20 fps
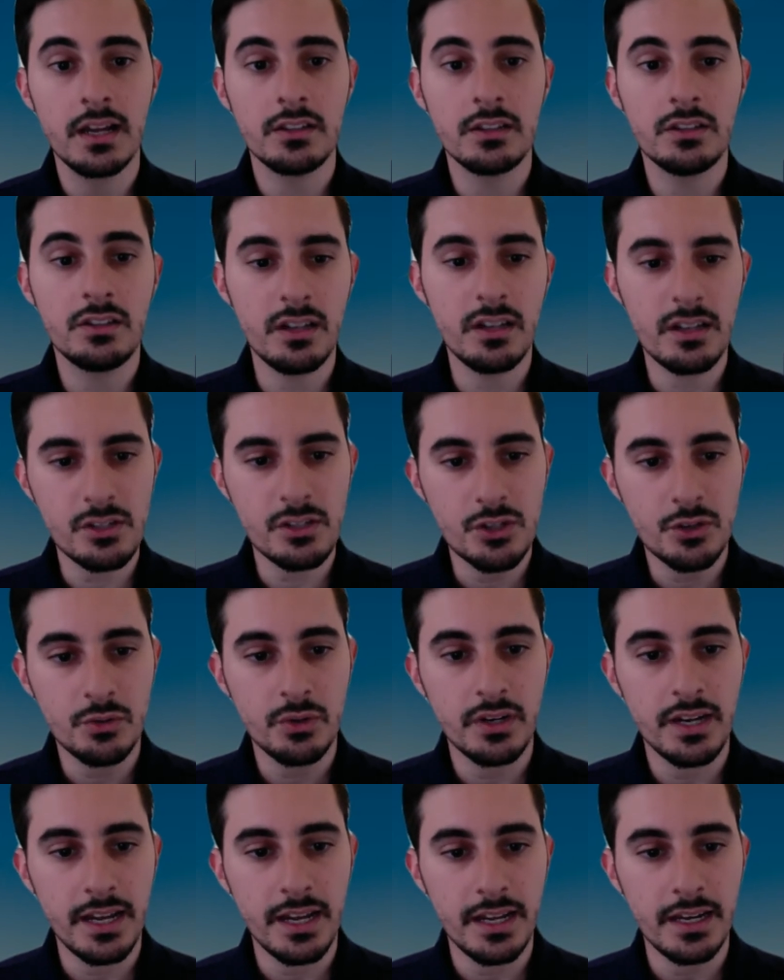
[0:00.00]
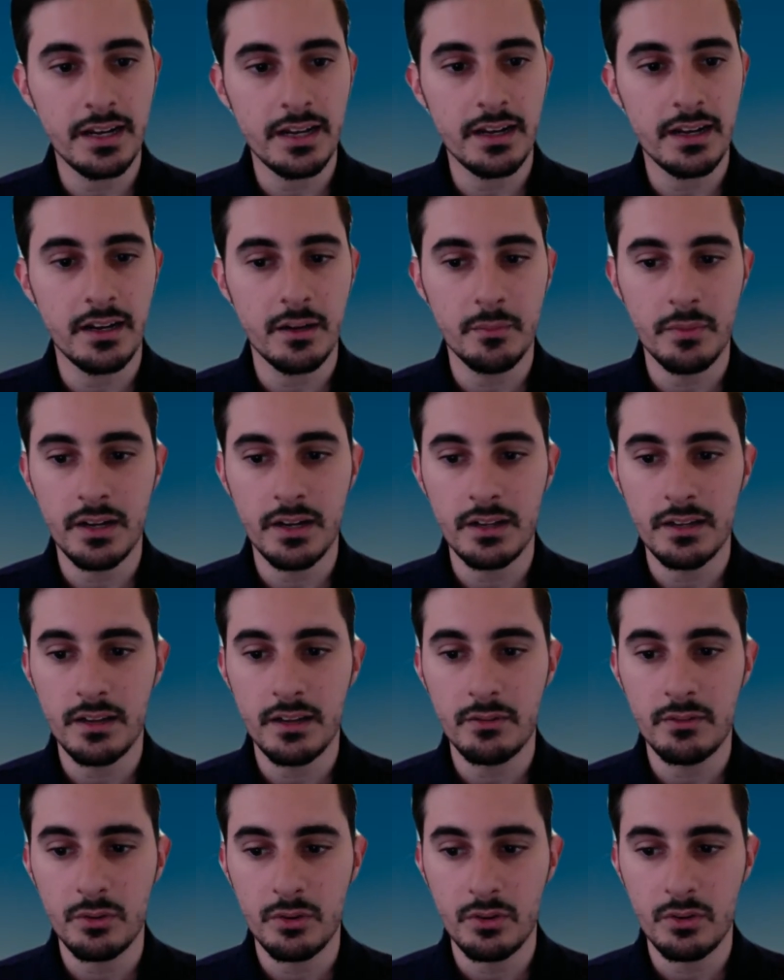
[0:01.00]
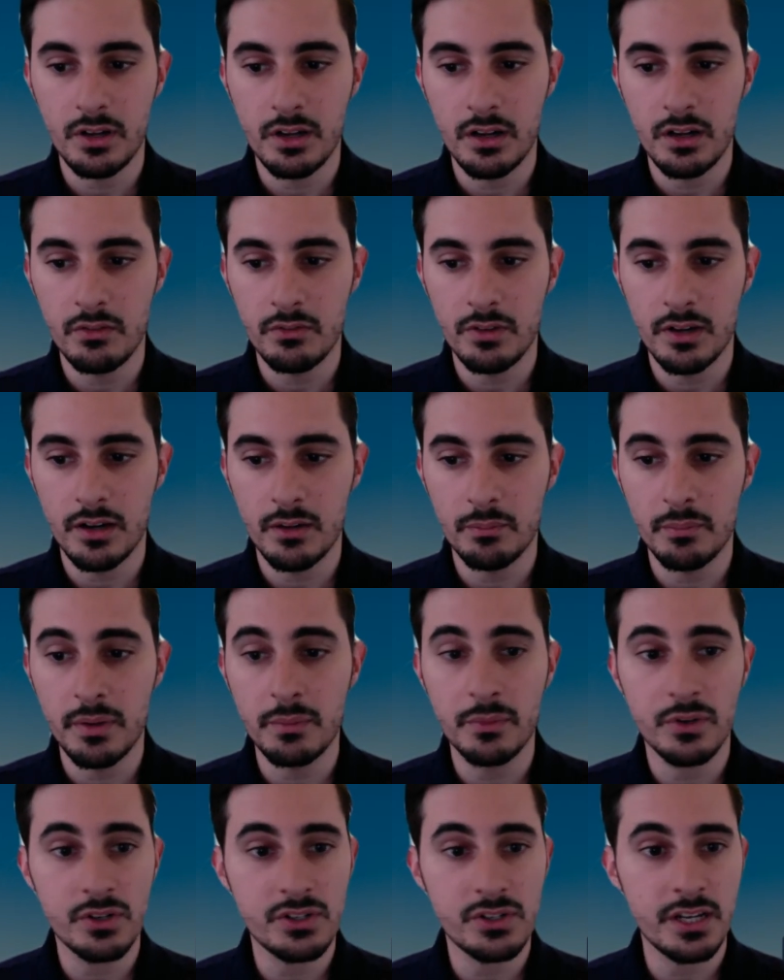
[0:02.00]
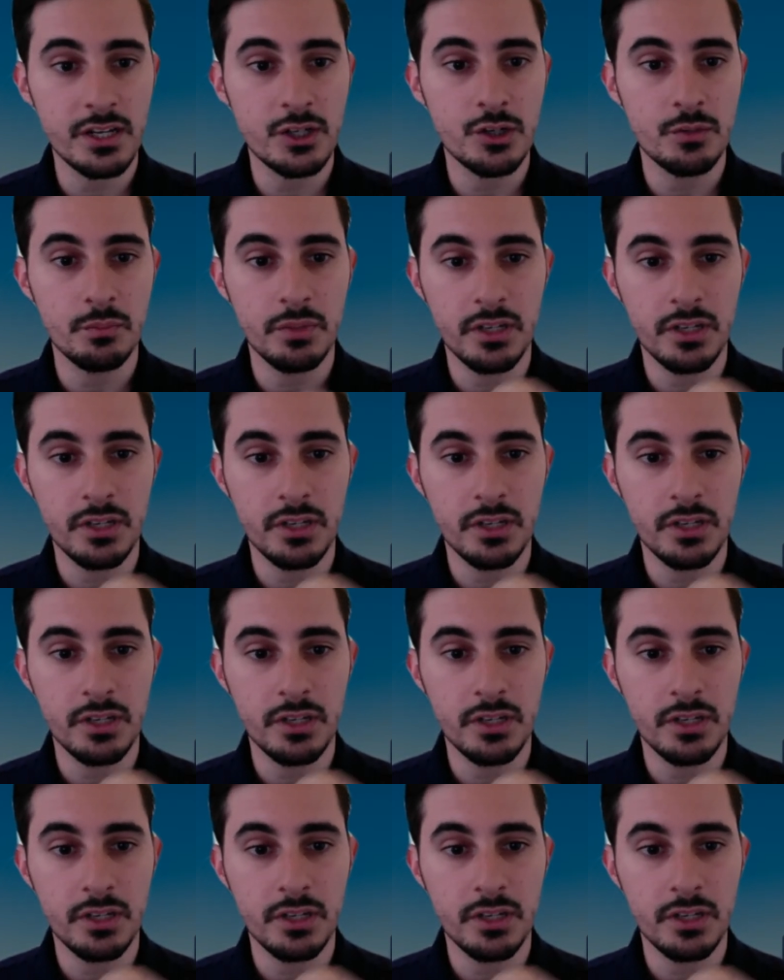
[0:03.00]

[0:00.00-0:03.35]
does create a level of memorization,